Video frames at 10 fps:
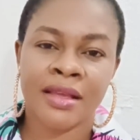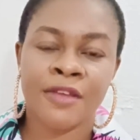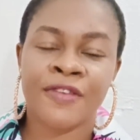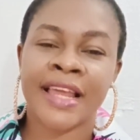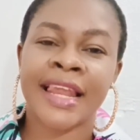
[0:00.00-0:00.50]

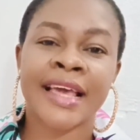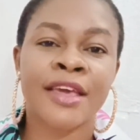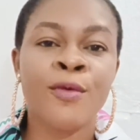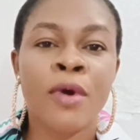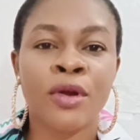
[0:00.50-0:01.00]
If you are
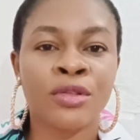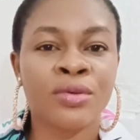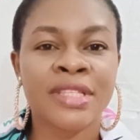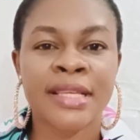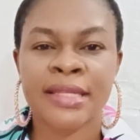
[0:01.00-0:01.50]
lacking one or
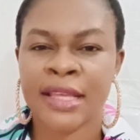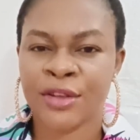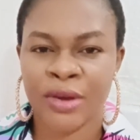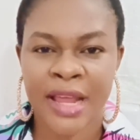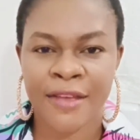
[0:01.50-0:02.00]
two things
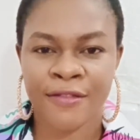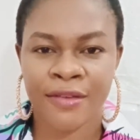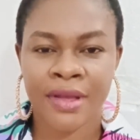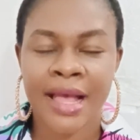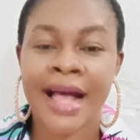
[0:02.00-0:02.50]
in your life,
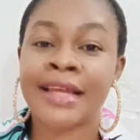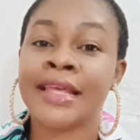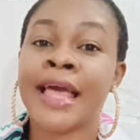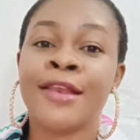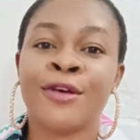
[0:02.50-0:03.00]
at
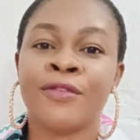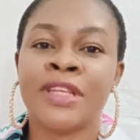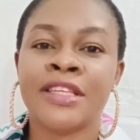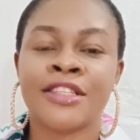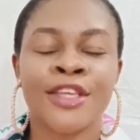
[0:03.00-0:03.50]
the end of
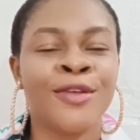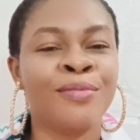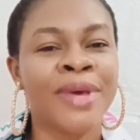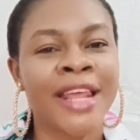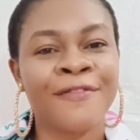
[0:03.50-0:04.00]
this,
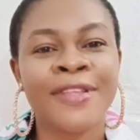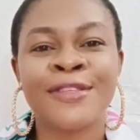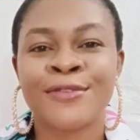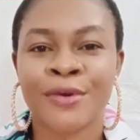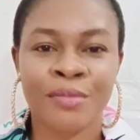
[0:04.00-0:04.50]
you
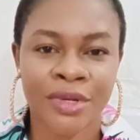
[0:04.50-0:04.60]
benefit so